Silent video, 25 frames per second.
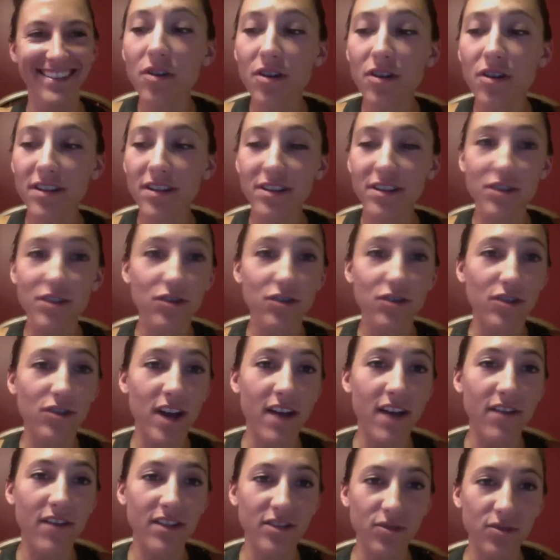is to
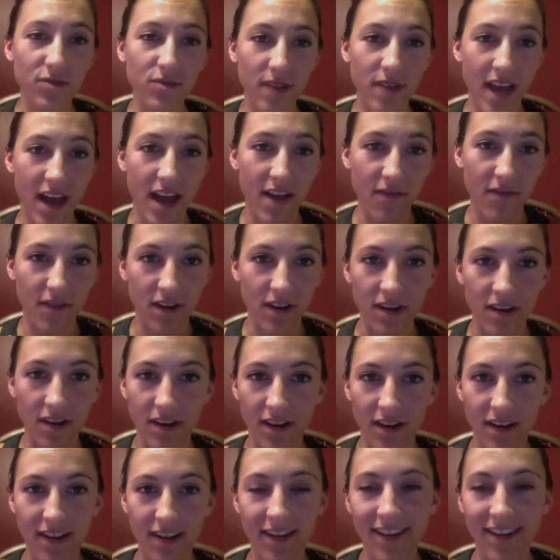travel to
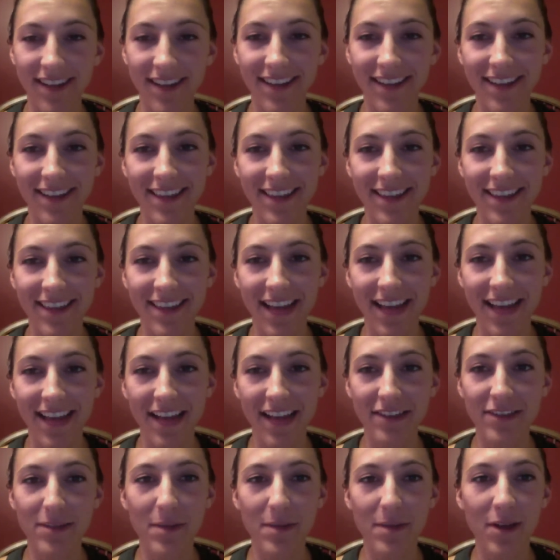Africa. That's
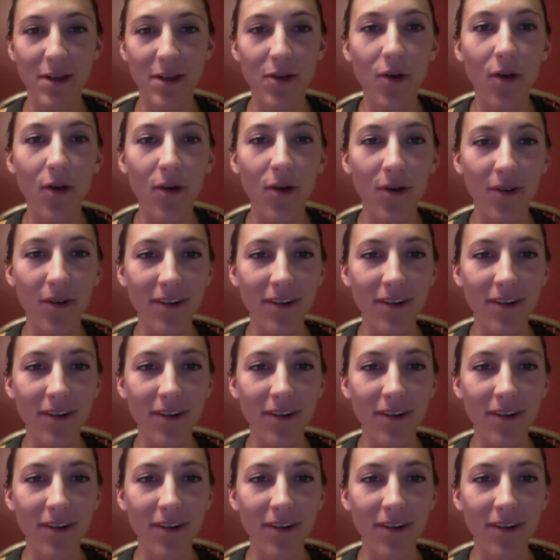the goal.